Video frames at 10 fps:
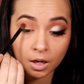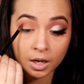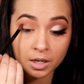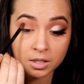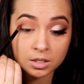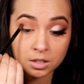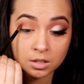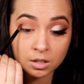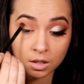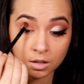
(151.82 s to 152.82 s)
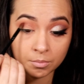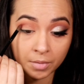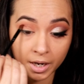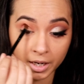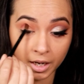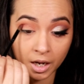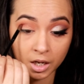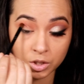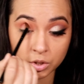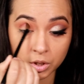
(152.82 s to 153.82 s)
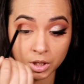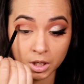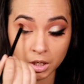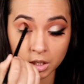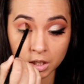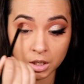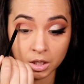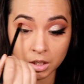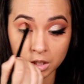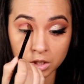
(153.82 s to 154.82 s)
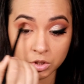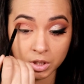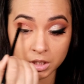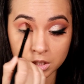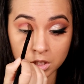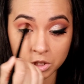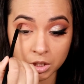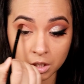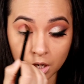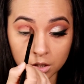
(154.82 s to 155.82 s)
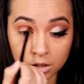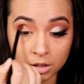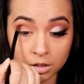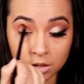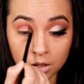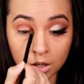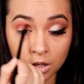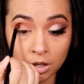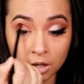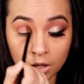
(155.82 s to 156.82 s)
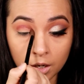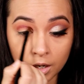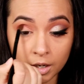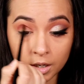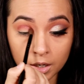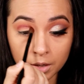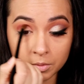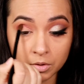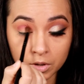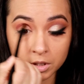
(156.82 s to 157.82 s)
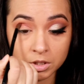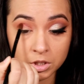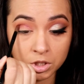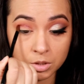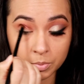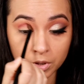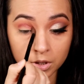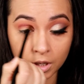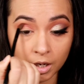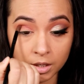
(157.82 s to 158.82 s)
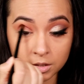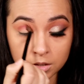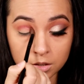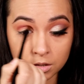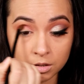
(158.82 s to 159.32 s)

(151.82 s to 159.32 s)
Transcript: as my transition color, and I'm going to just put that